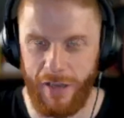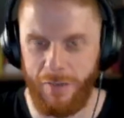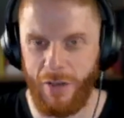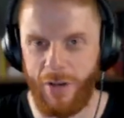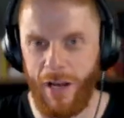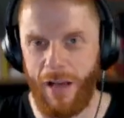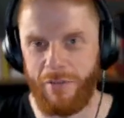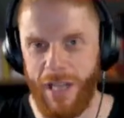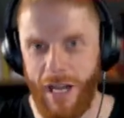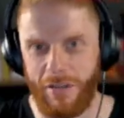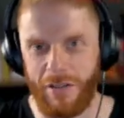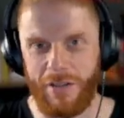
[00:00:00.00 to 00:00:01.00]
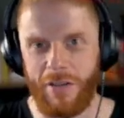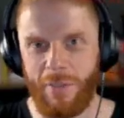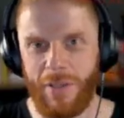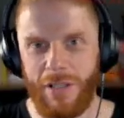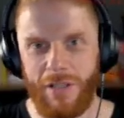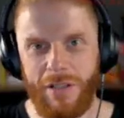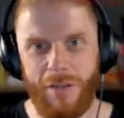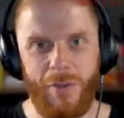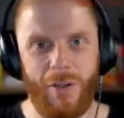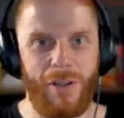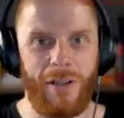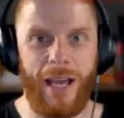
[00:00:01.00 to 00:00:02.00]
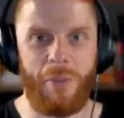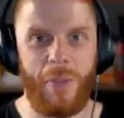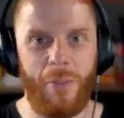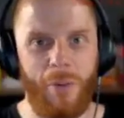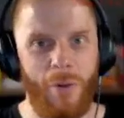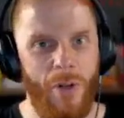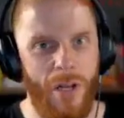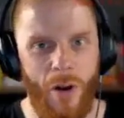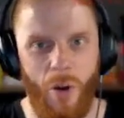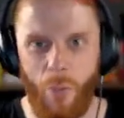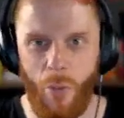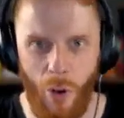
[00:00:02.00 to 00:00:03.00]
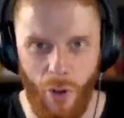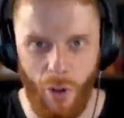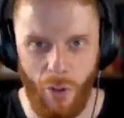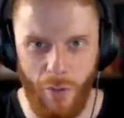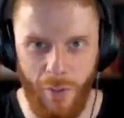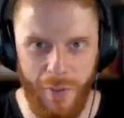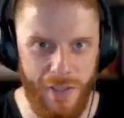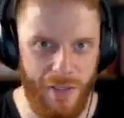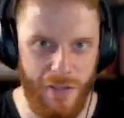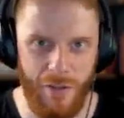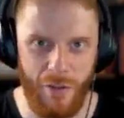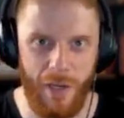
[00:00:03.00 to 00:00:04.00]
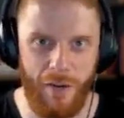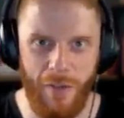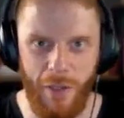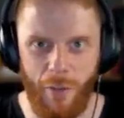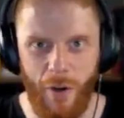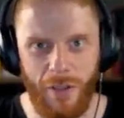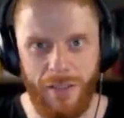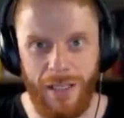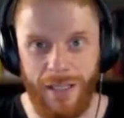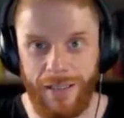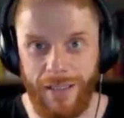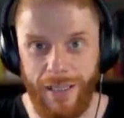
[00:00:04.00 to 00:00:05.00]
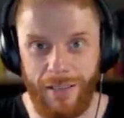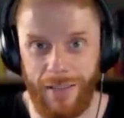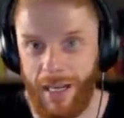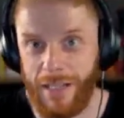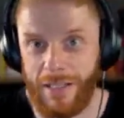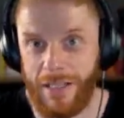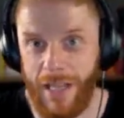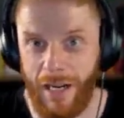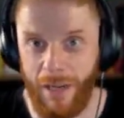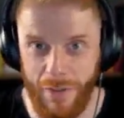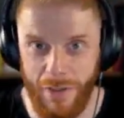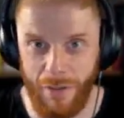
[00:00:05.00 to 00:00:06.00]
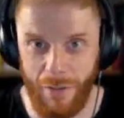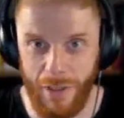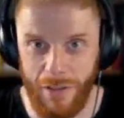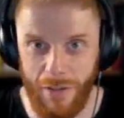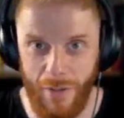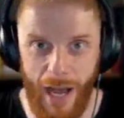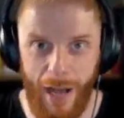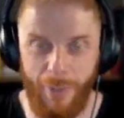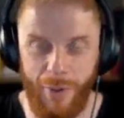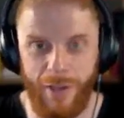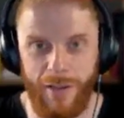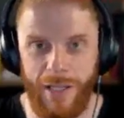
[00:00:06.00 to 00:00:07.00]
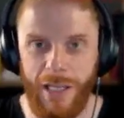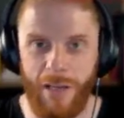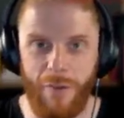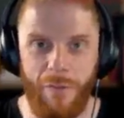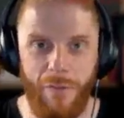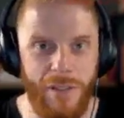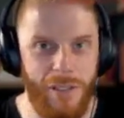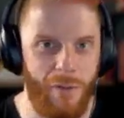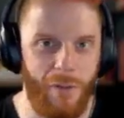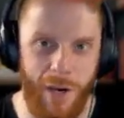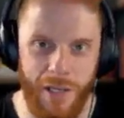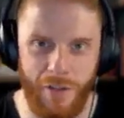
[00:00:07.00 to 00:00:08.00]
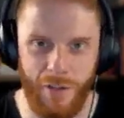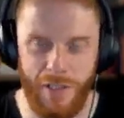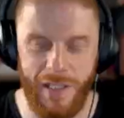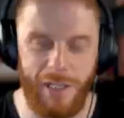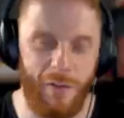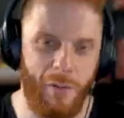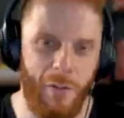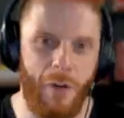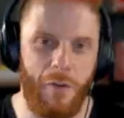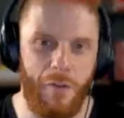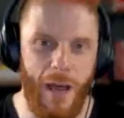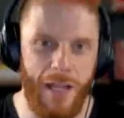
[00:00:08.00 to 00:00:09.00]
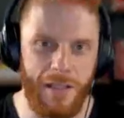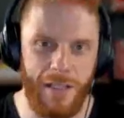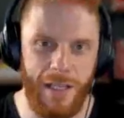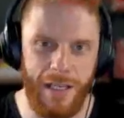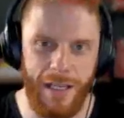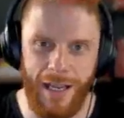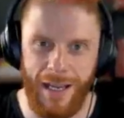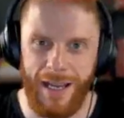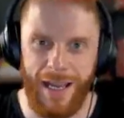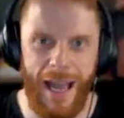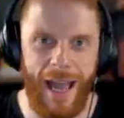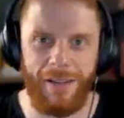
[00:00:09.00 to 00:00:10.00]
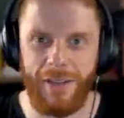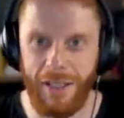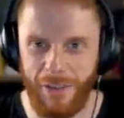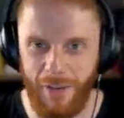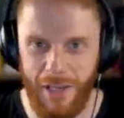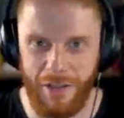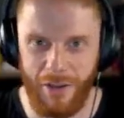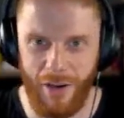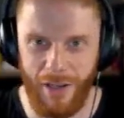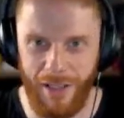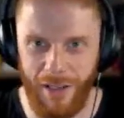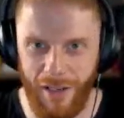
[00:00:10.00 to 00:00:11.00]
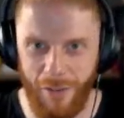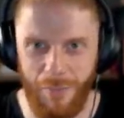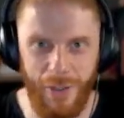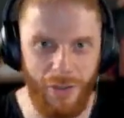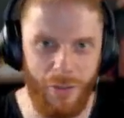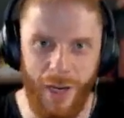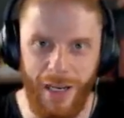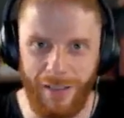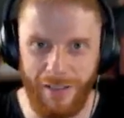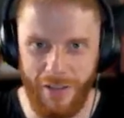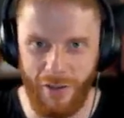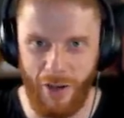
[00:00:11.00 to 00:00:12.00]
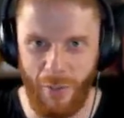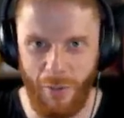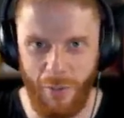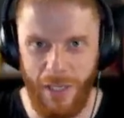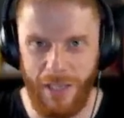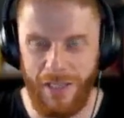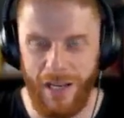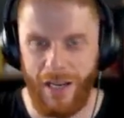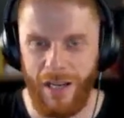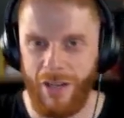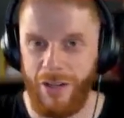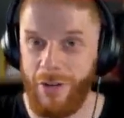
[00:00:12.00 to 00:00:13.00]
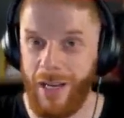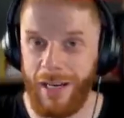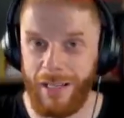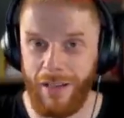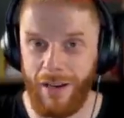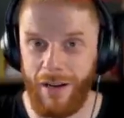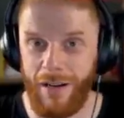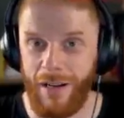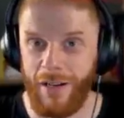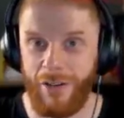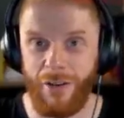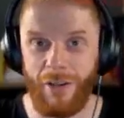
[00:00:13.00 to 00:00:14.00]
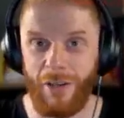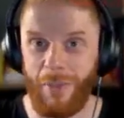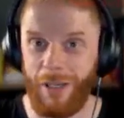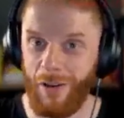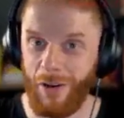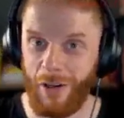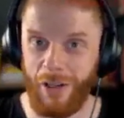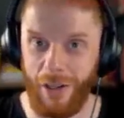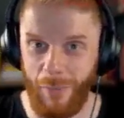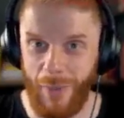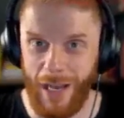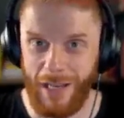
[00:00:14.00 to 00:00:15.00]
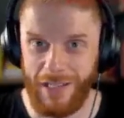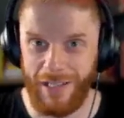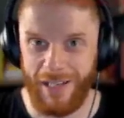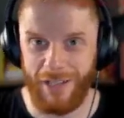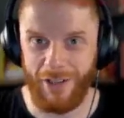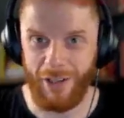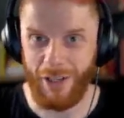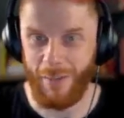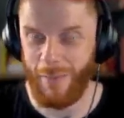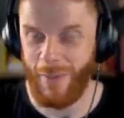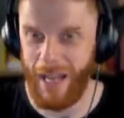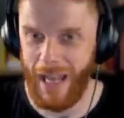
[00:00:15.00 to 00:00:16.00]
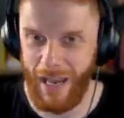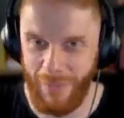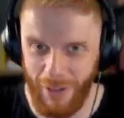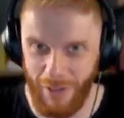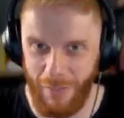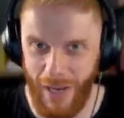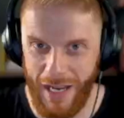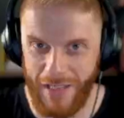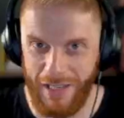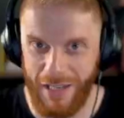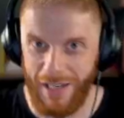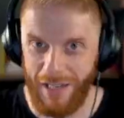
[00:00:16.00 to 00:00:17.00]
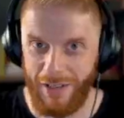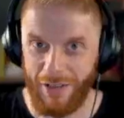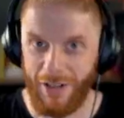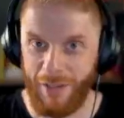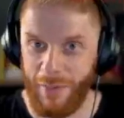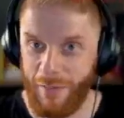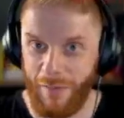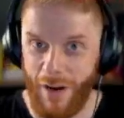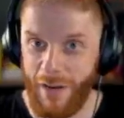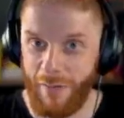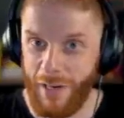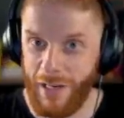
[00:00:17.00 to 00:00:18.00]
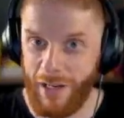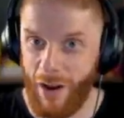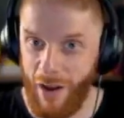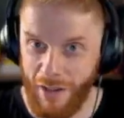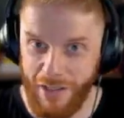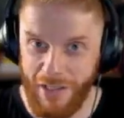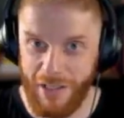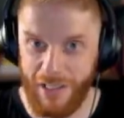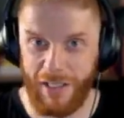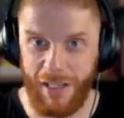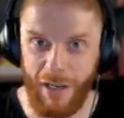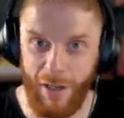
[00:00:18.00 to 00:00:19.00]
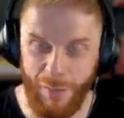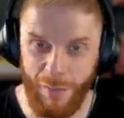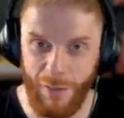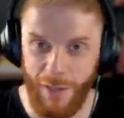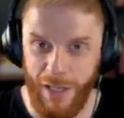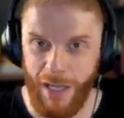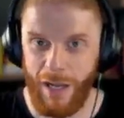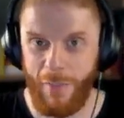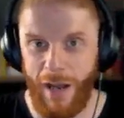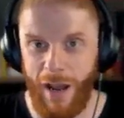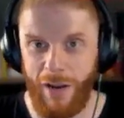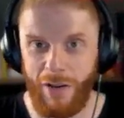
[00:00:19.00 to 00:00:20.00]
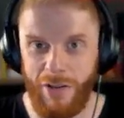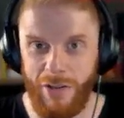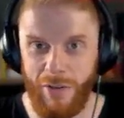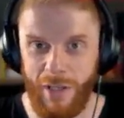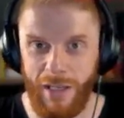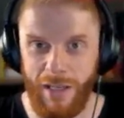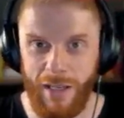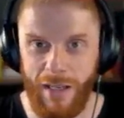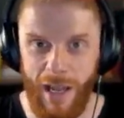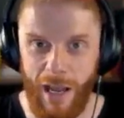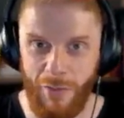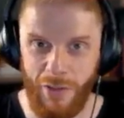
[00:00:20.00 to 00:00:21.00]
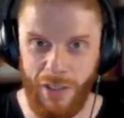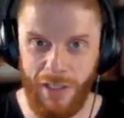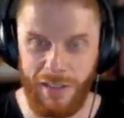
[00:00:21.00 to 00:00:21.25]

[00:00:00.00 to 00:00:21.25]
if you don't have standards in your business, if you're going to allow people walk all over your business, do whatever they want, then that's exactly what's going to happen. Think of different restaurants. Think of a real fancy, elegant restaurant. You got to be on the waiting list for a couple of weeks. You get in there, you're going to be looking your best. You're going to be behaving your best. You're going to be very, very conscious and careful about how you're doing everything.